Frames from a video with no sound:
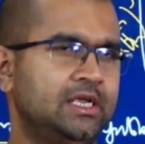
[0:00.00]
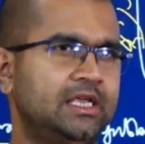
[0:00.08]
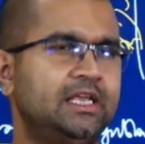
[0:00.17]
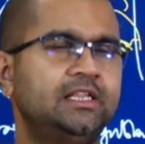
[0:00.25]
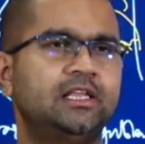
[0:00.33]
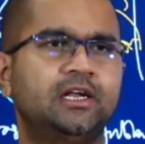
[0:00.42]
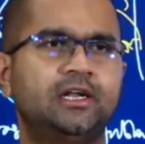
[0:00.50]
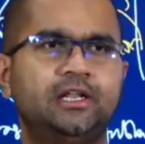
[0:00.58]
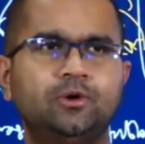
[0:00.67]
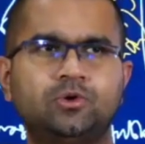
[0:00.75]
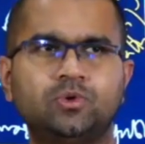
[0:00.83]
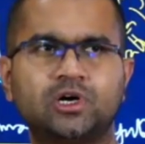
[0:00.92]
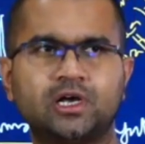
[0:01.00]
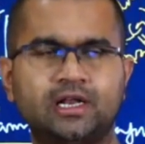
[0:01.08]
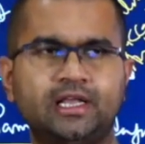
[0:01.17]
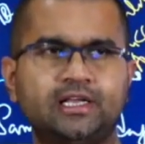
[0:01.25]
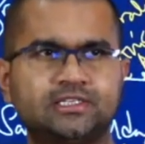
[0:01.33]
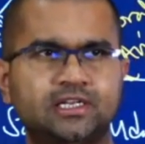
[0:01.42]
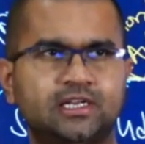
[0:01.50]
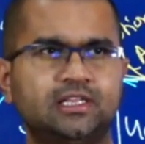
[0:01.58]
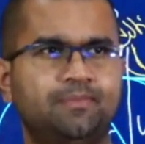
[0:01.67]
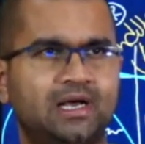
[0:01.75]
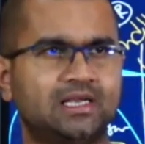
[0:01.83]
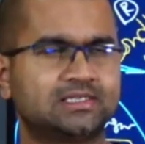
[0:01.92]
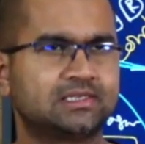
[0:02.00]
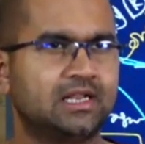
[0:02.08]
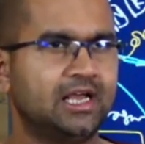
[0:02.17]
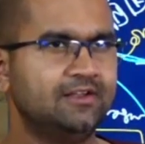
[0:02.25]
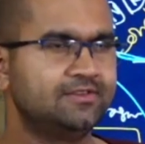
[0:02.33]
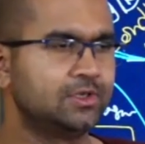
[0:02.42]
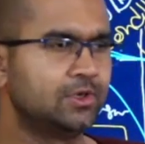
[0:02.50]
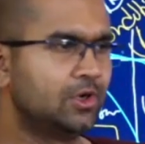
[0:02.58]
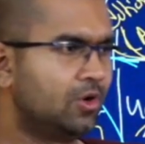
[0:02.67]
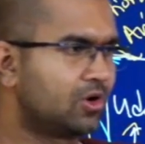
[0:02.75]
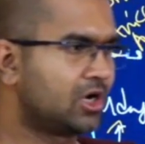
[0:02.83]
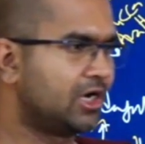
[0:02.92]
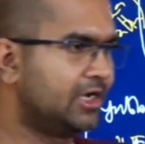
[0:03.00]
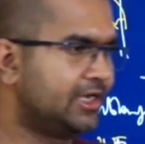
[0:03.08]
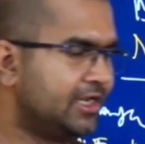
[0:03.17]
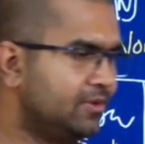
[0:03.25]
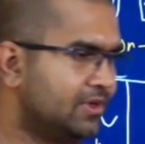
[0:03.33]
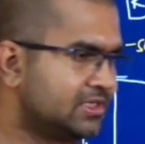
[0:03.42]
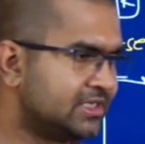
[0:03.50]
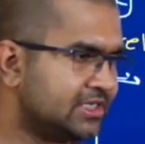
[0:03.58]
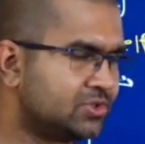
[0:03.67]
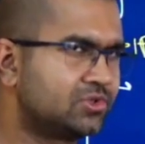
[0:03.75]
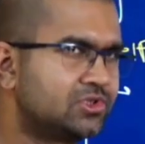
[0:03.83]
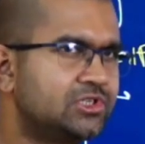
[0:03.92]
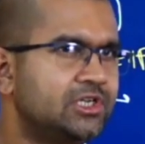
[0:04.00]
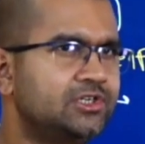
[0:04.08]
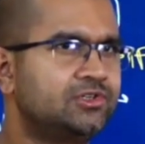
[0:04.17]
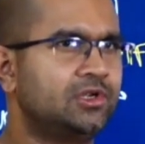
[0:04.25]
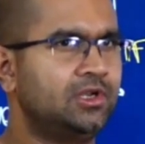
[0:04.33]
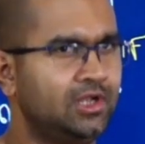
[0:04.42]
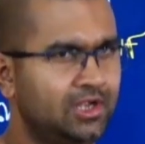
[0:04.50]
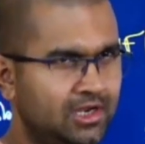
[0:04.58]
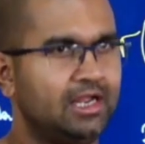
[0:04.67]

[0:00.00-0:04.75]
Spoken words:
either due to a connection in the past lives or continuous association